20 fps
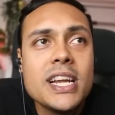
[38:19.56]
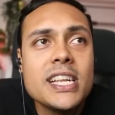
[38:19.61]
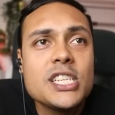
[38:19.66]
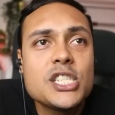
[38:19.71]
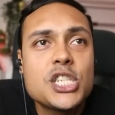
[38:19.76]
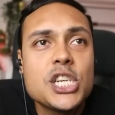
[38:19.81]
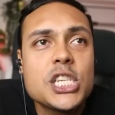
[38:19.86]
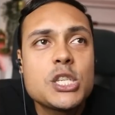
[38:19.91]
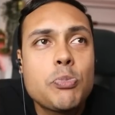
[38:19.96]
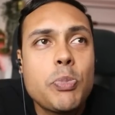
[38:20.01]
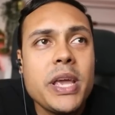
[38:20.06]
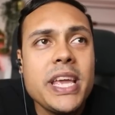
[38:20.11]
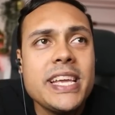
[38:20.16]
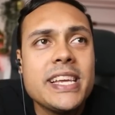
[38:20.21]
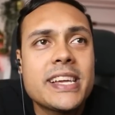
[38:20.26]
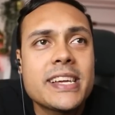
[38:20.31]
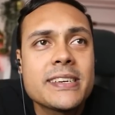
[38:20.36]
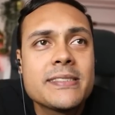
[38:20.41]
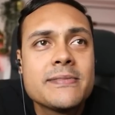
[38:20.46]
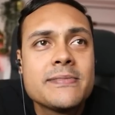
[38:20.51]
does she
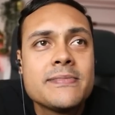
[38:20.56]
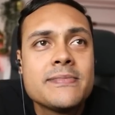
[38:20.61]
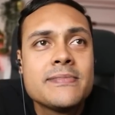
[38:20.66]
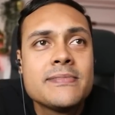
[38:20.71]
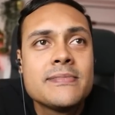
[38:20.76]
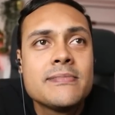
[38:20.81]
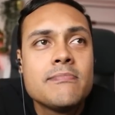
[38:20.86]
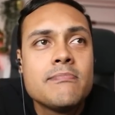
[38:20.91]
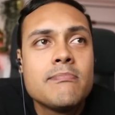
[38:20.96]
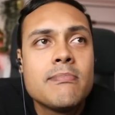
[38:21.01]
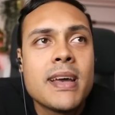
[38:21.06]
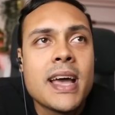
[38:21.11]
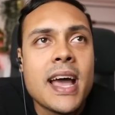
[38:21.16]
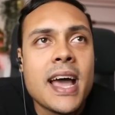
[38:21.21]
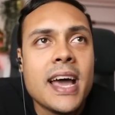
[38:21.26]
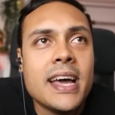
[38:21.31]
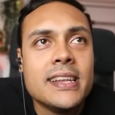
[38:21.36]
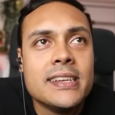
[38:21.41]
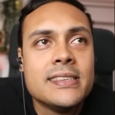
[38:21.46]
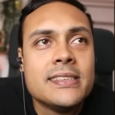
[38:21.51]
speak?
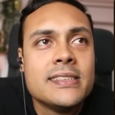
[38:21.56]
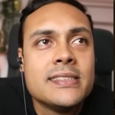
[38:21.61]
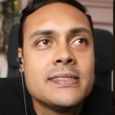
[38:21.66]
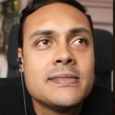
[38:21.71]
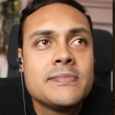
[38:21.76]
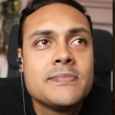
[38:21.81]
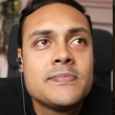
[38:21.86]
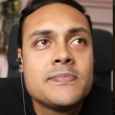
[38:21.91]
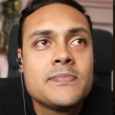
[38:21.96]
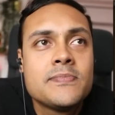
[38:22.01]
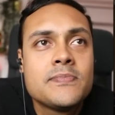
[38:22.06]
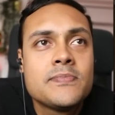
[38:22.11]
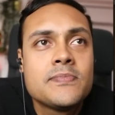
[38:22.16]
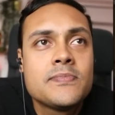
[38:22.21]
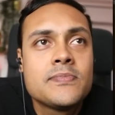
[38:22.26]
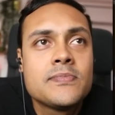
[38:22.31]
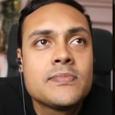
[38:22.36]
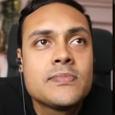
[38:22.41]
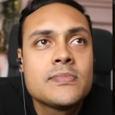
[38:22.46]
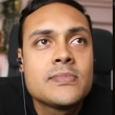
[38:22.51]
Man.
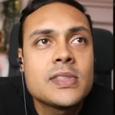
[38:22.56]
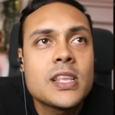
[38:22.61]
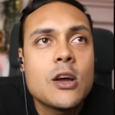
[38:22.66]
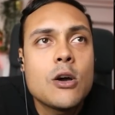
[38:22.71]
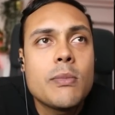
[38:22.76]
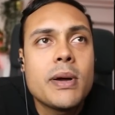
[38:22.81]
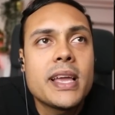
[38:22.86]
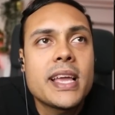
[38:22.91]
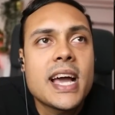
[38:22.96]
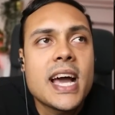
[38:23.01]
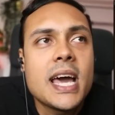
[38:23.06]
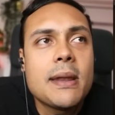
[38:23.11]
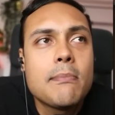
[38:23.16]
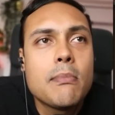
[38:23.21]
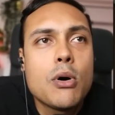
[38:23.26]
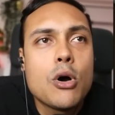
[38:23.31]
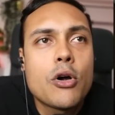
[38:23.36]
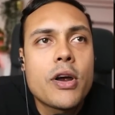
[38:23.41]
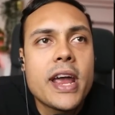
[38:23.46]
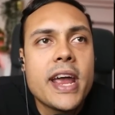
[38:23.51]
Oh my god,
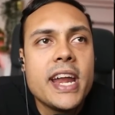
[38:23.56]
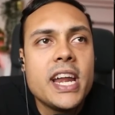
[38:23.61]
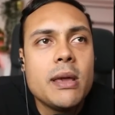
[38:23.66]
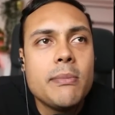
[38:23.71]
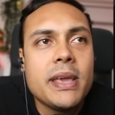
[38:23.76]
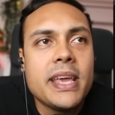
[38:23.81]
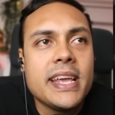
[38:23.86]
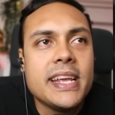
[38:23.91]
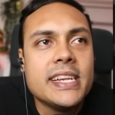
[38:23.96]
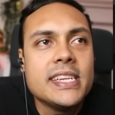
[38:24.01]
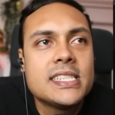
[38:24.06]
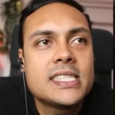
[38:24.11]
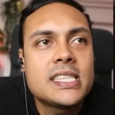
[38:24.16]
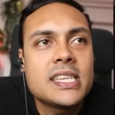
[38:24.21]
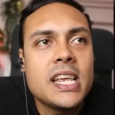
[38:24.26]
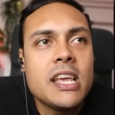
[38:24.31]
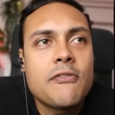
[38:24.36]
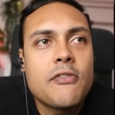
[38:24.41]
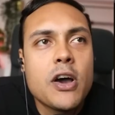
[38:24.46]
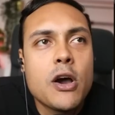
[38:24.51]
more enemies.
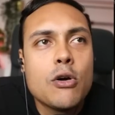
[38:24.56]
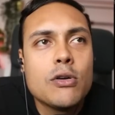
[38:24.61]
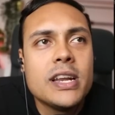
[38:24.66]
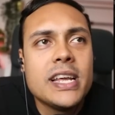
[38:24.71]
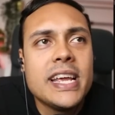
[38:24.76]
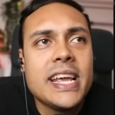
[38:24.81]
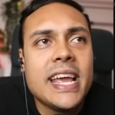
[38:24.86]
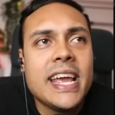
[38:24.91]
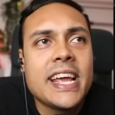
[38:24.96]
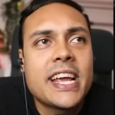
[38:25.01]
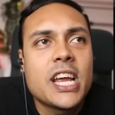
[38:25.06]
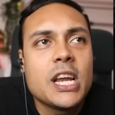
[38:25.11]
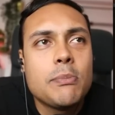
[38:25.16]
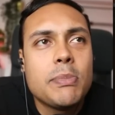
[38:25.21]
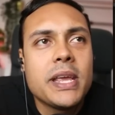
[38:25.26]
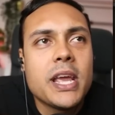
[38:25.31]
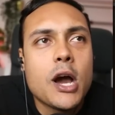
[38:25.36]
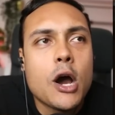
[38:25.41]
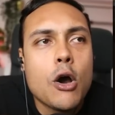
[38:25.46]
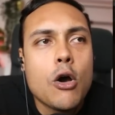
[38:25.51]
If only it could
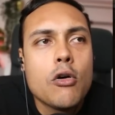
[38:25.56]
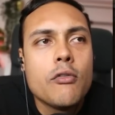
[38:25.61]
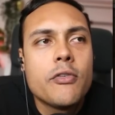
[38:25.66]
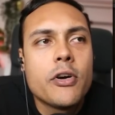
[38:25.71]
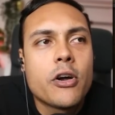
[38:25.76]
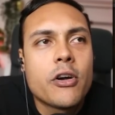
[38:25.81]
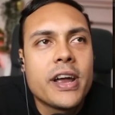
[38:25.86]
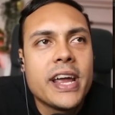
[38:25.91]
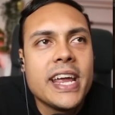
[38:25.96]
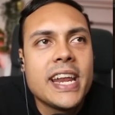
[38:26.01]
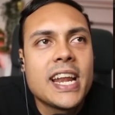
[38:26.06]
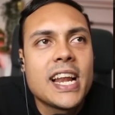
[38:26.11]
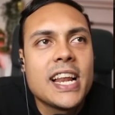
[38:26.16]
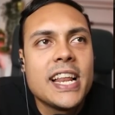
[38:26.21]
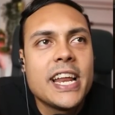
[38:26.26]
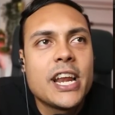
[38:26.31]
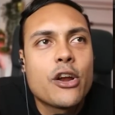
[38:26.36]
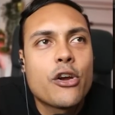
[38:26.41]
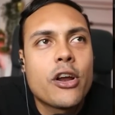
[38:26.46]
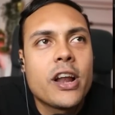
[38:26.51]
be over in
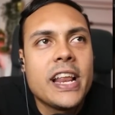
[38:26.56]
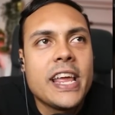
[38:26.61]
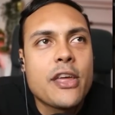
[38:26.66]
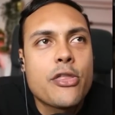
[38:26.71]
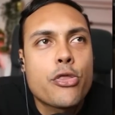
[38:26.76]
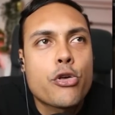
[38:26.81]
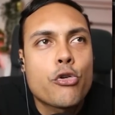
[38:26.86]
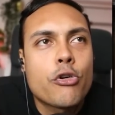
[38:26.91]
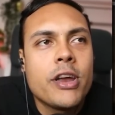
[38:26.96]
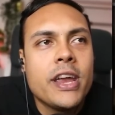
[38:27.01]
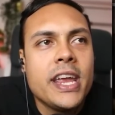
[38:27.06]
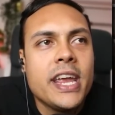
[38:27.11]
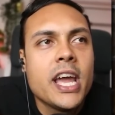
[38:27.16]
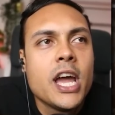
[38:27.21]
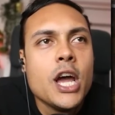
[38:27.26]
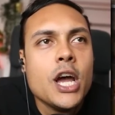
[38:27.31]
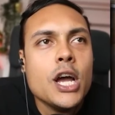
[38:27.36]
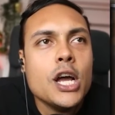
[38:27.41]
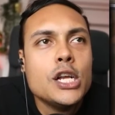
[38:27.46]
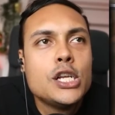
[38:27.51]
literally three,
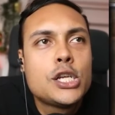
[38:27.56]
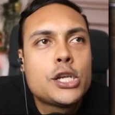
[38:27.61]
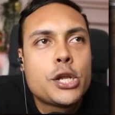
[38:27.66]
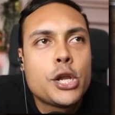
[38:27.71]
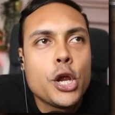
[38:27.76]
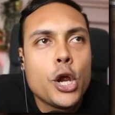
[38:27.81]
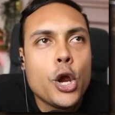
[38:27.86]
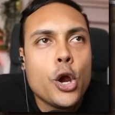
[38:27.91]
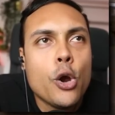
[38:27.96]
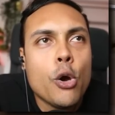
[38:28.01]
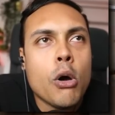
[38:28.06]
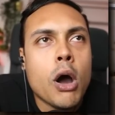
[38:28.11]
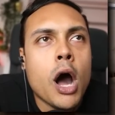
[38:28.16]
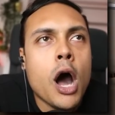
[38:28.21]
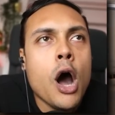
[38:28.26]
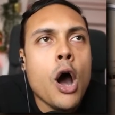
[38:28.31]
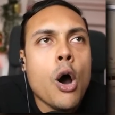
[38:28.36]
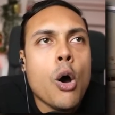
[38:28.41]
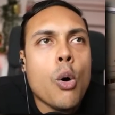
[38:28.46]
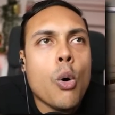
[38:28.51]
two,
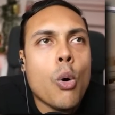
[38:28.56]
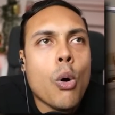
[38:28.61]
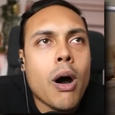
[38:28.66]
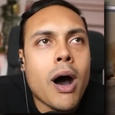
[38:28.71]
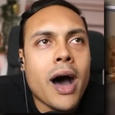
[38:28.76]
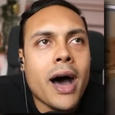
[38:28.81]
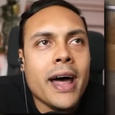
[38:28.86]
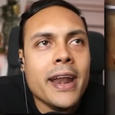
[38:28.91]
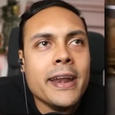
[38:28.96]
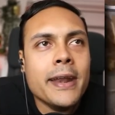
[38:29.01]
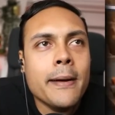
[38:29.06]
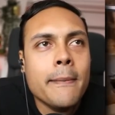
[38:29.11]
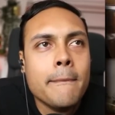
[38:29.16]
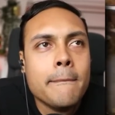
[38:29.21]
one.